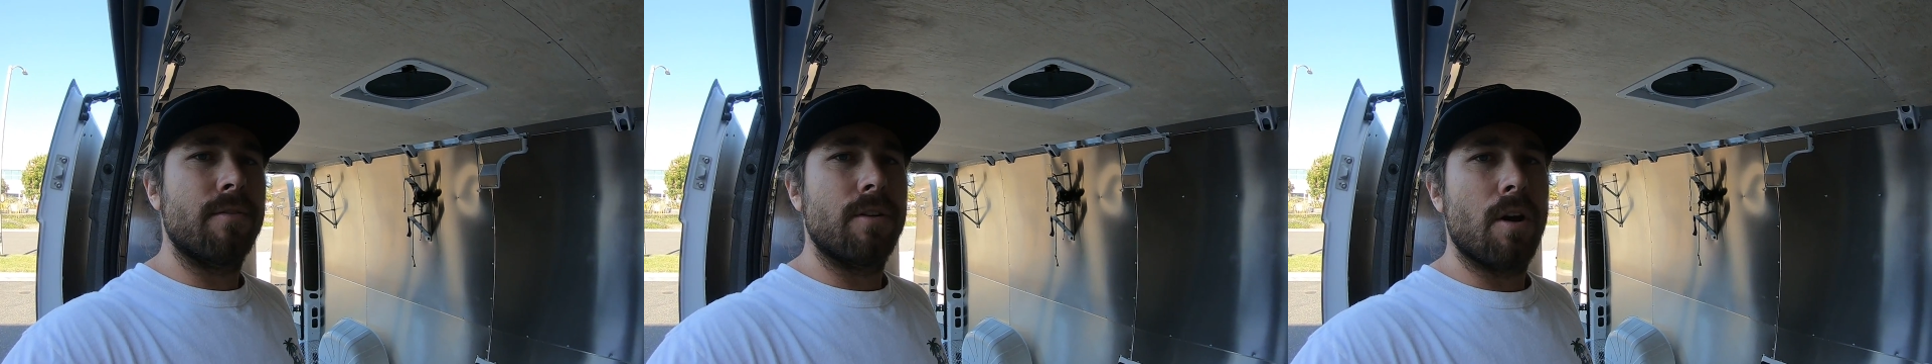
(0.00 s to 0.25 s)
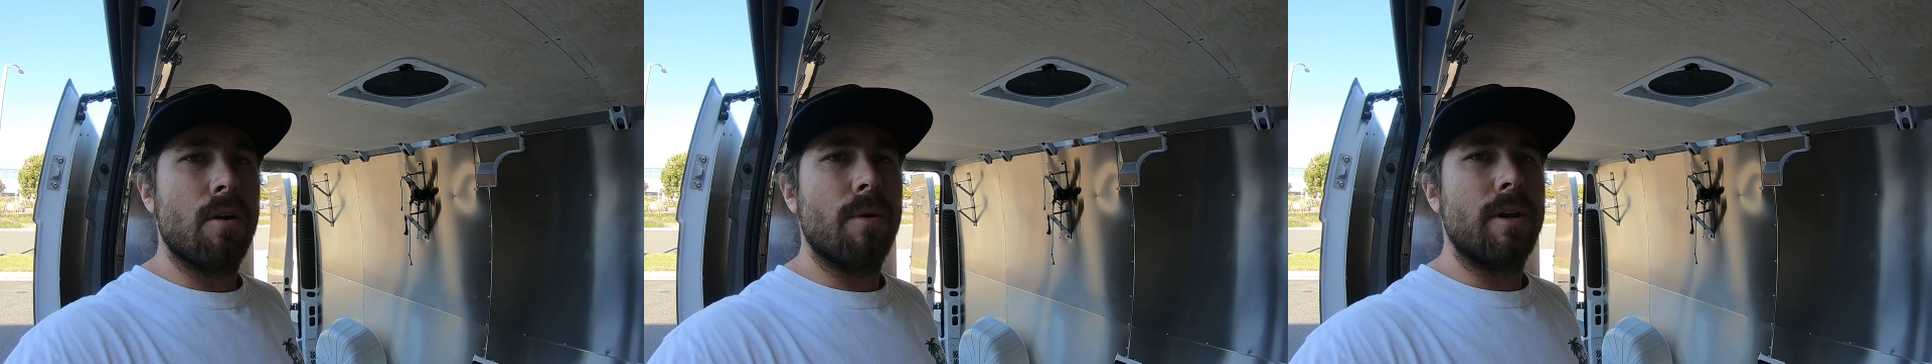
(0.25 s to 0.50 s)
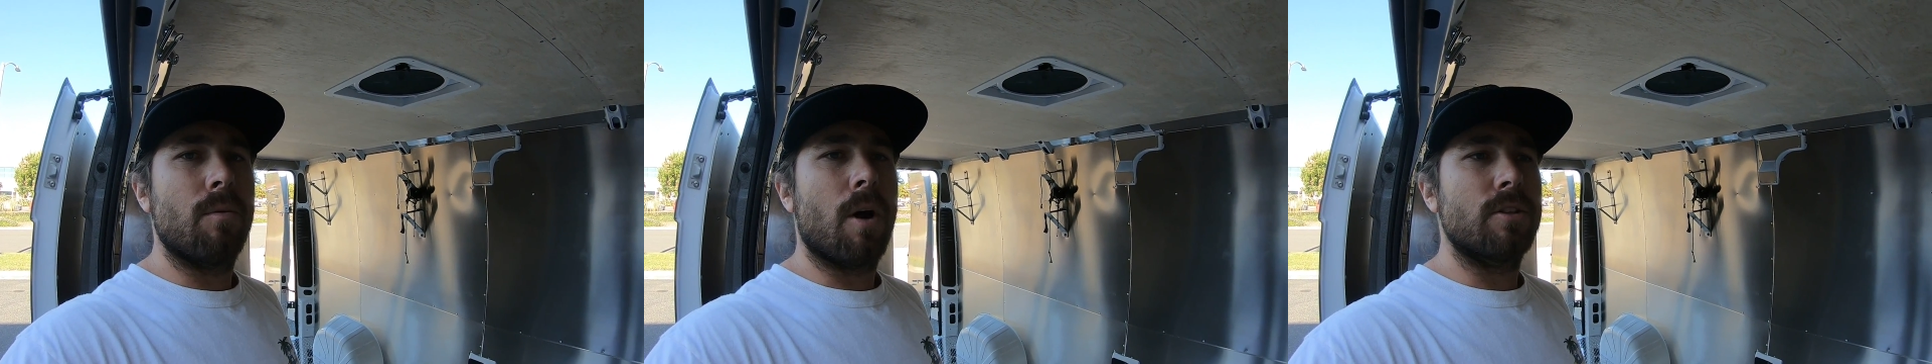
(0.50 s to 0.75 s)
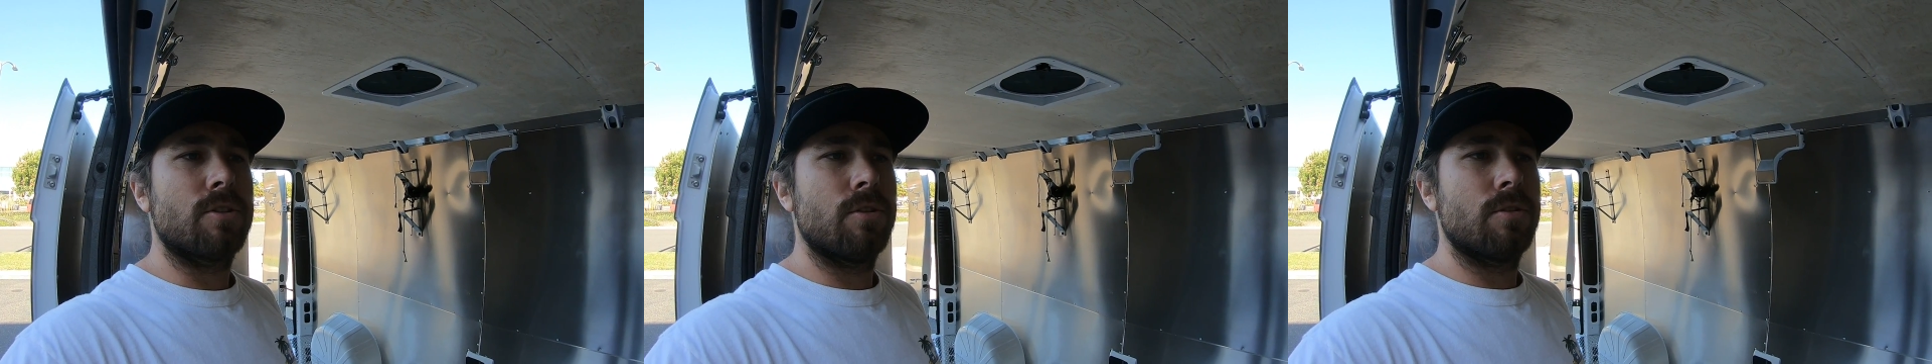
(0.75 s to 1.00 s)
when he
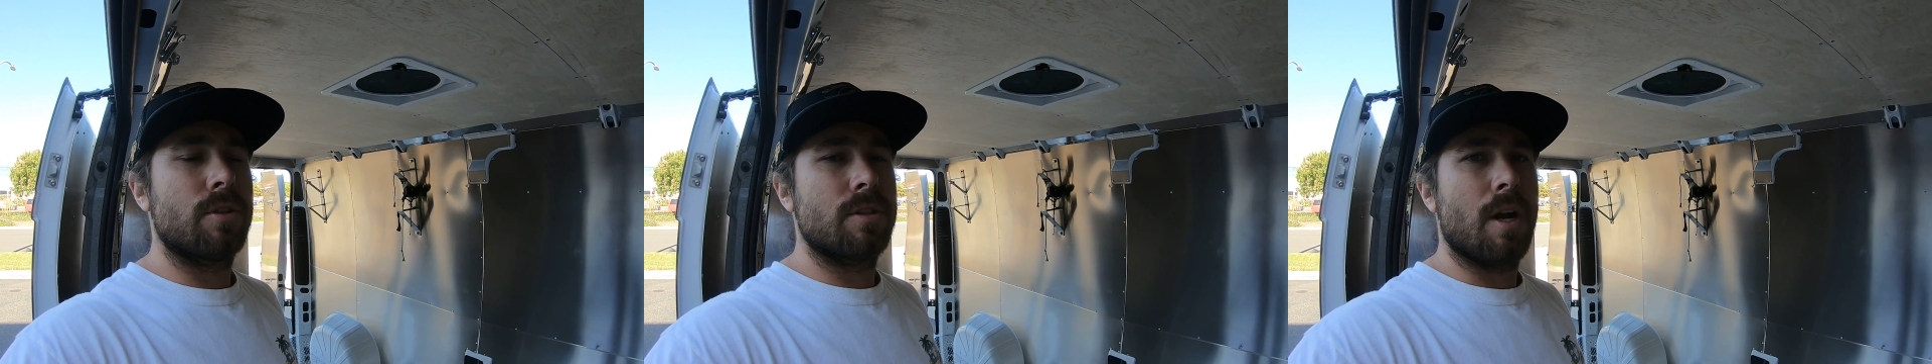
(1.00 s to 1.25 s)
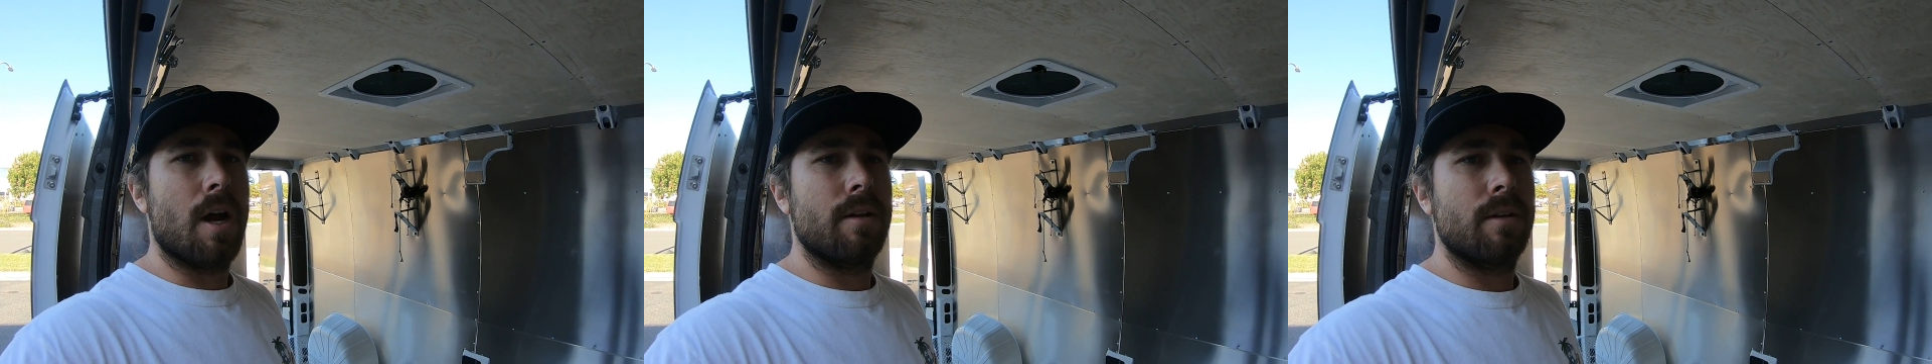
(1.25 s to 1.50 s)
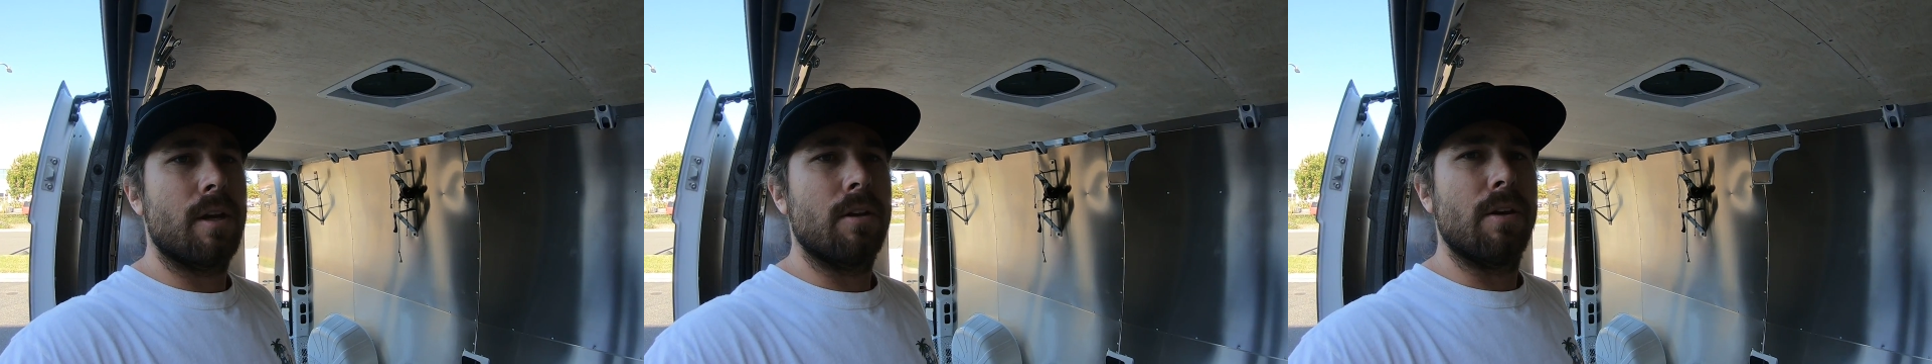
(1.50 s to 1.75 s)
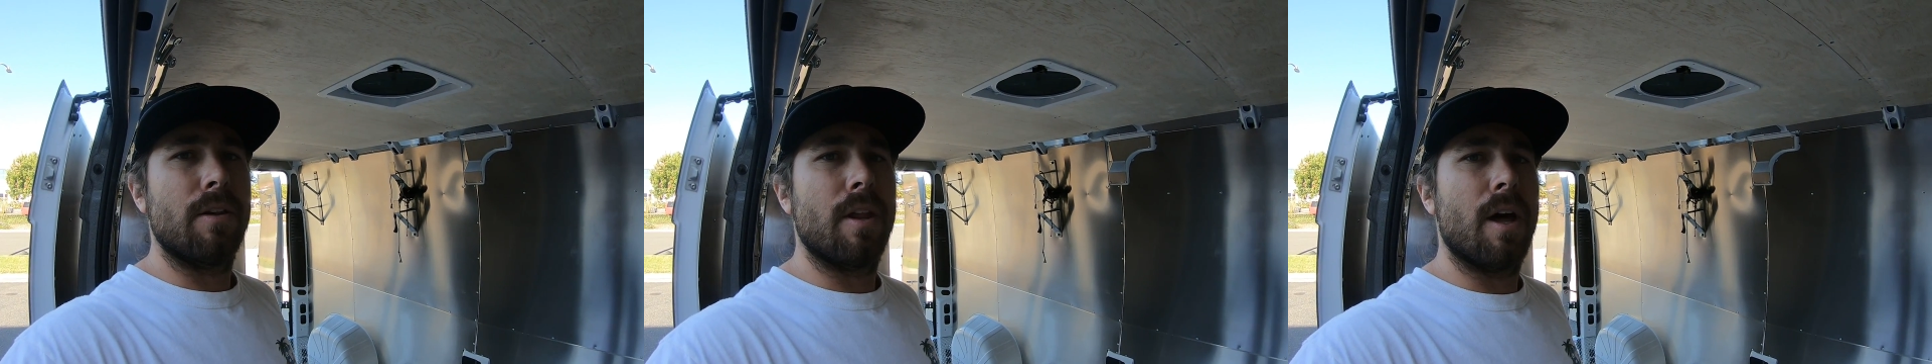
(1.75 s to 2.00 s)
wants to, so he's not
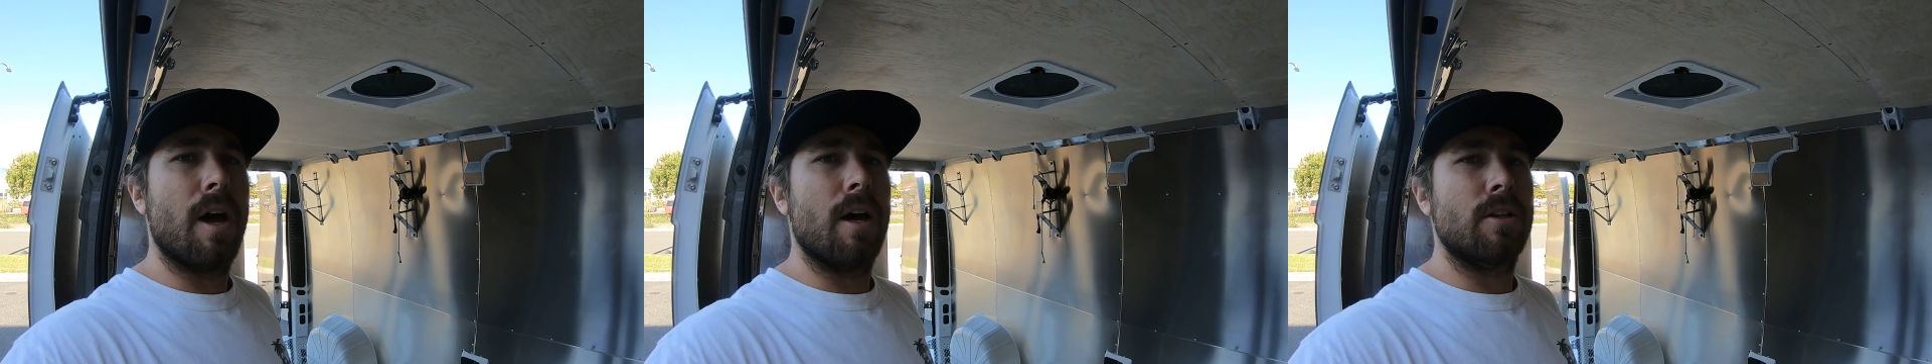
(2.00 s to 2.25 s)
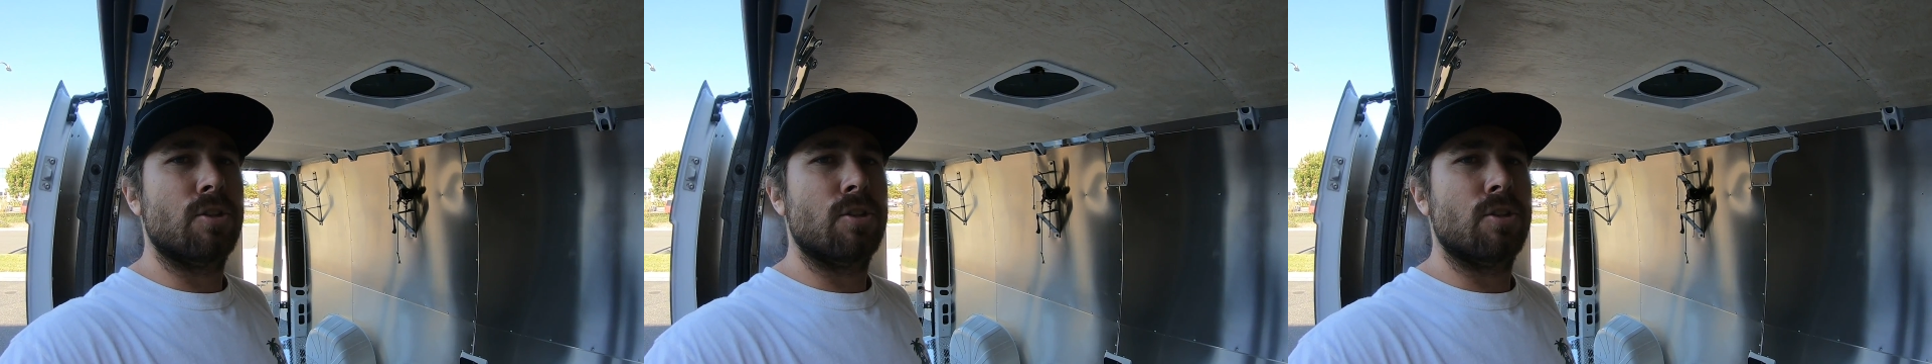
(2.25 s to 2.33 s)
killing the